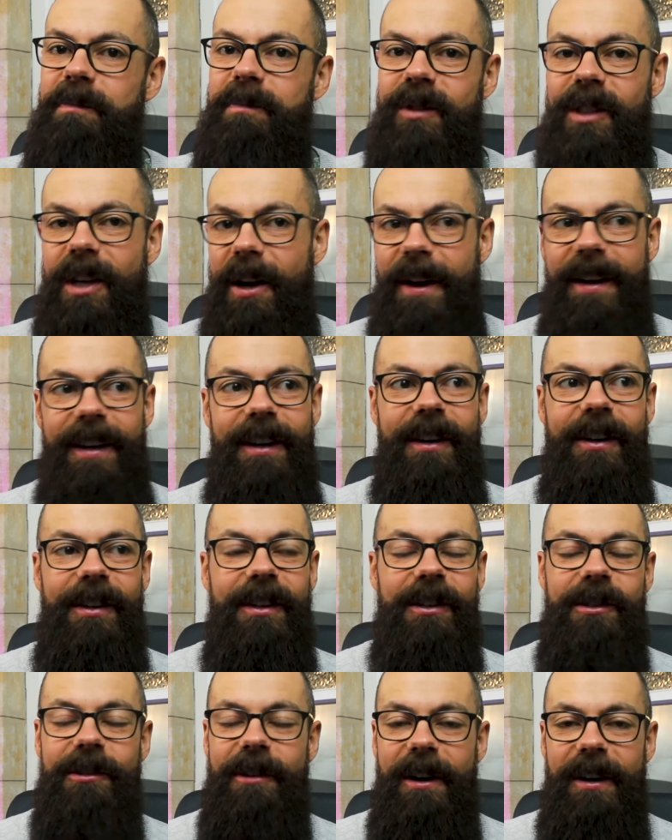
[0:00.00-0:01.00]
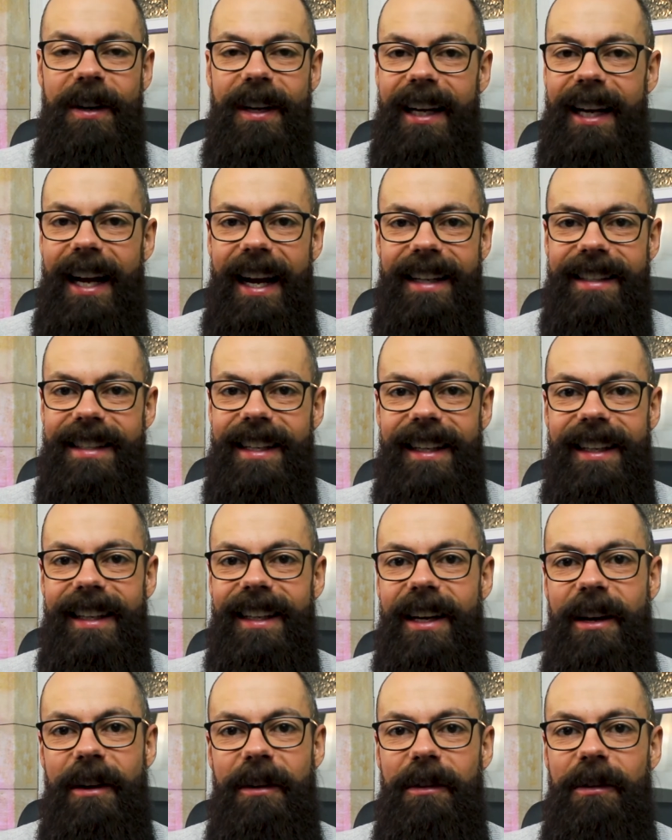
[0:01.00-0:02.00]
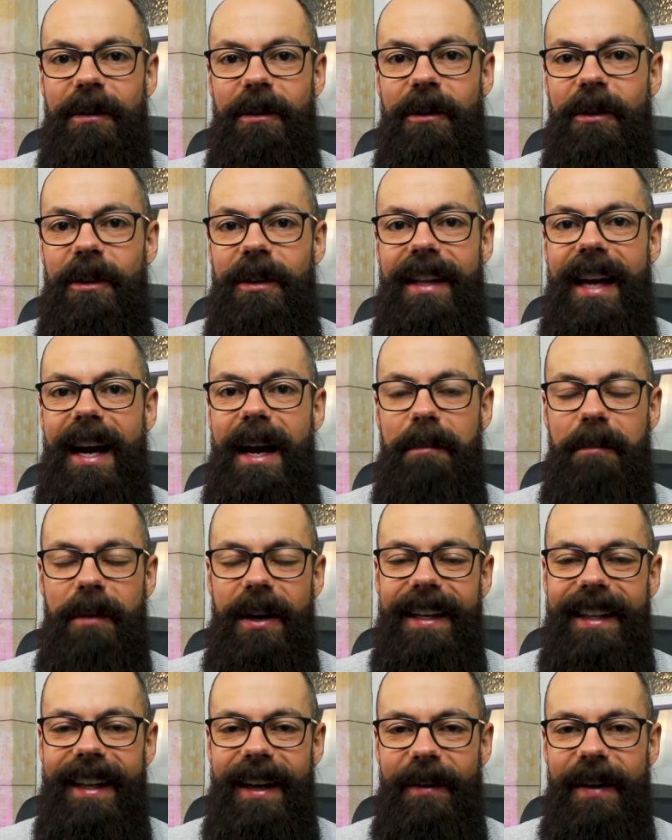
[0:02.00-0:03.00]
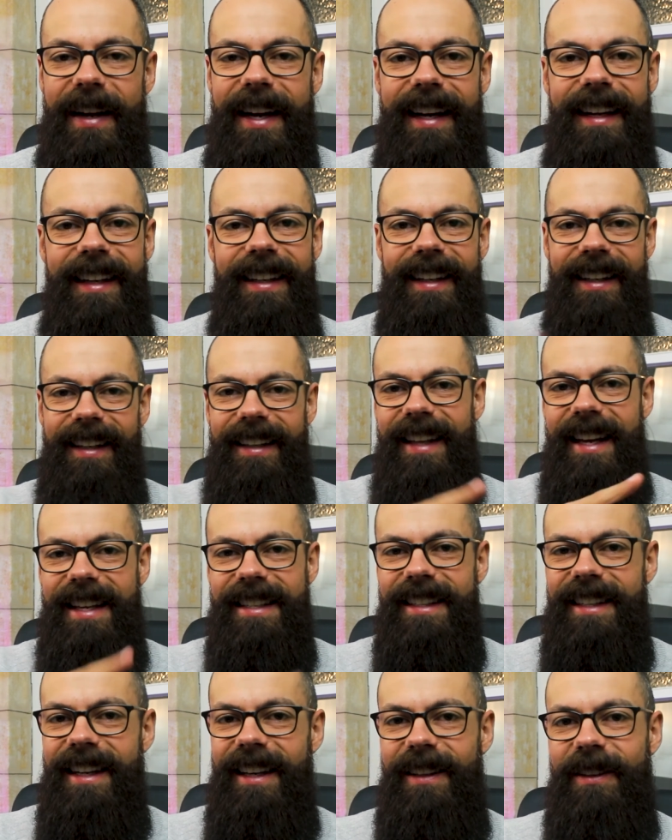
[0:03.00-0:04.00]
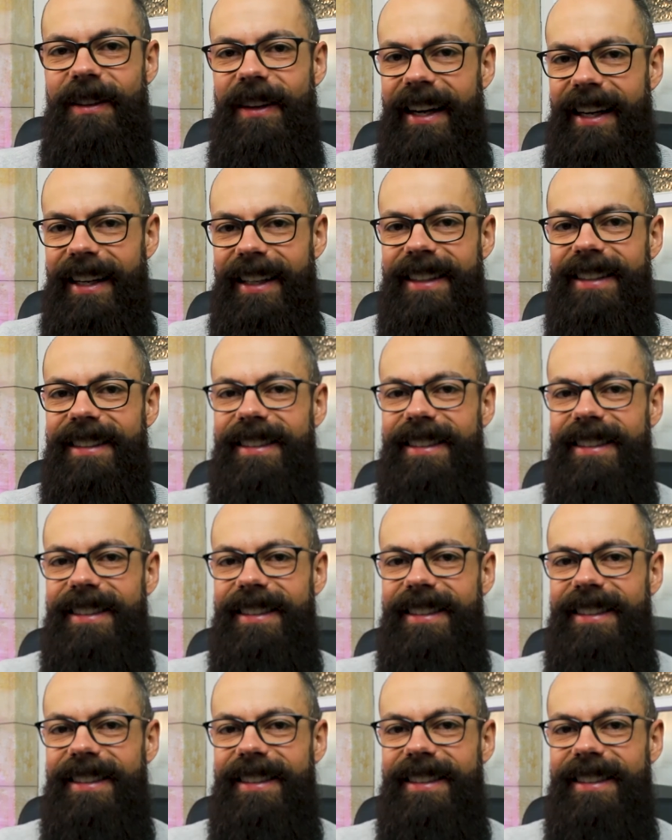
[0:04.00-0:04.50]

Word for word: turning on your drone, connecting, and going through all that. But there we are, there's another way.